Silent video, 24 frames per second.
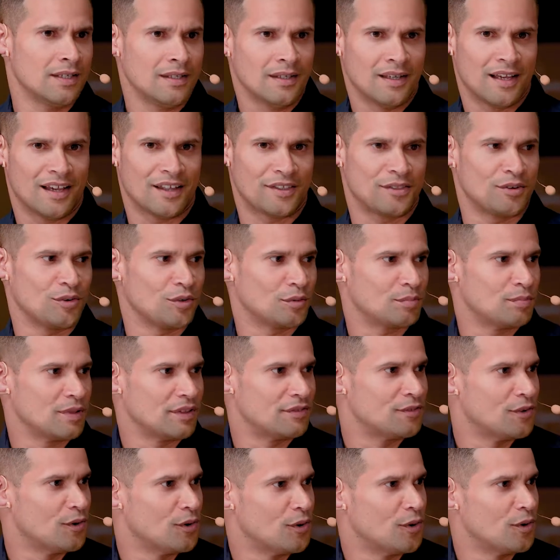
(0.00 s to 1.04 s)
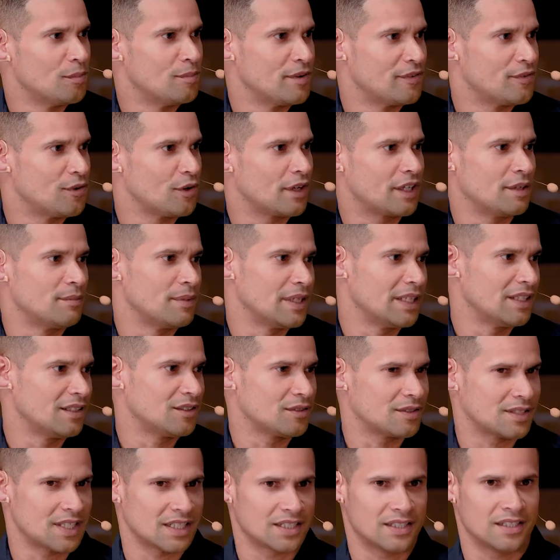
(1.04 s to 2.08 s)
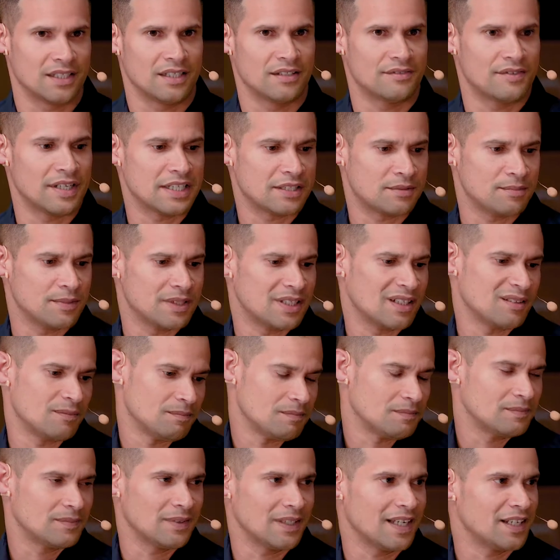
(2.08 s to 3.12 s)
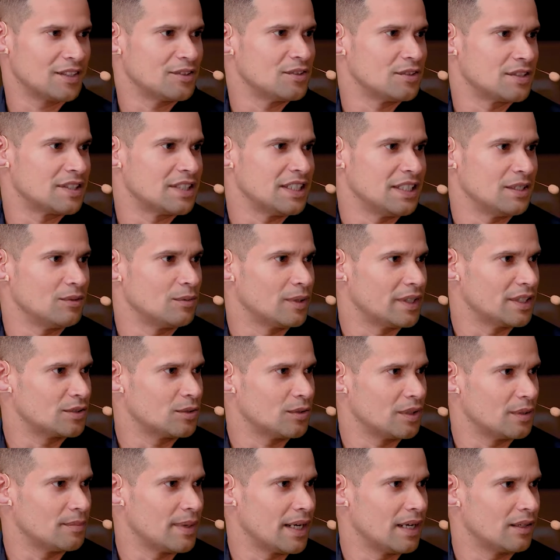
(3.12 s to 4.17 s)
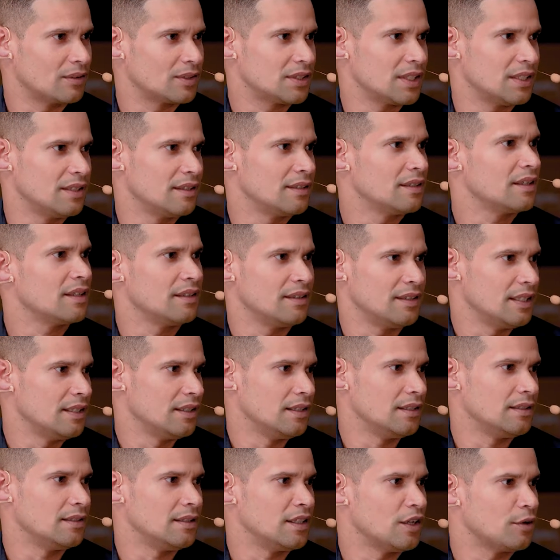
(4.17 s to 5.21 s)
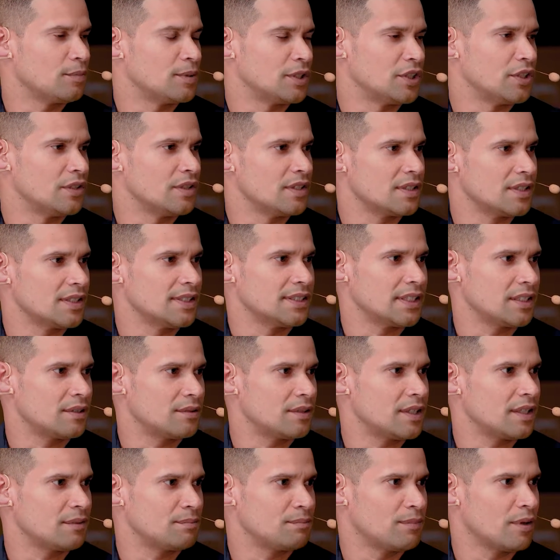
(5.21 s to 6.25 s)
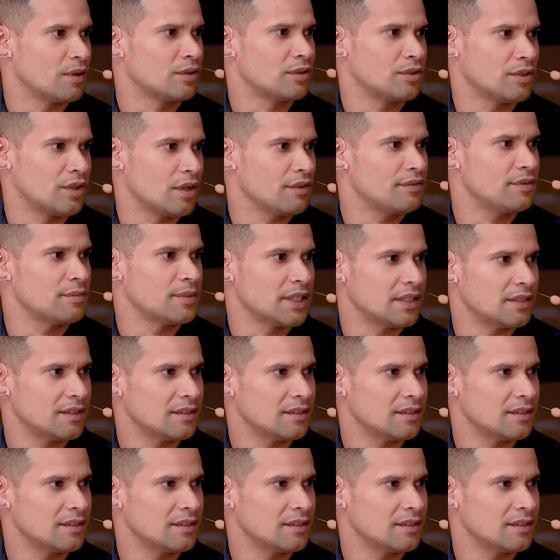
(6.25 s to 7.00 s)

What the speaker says: I thought before committing to such an investment, I'd like to see what it's all about and the opportunities that Bond could offer me.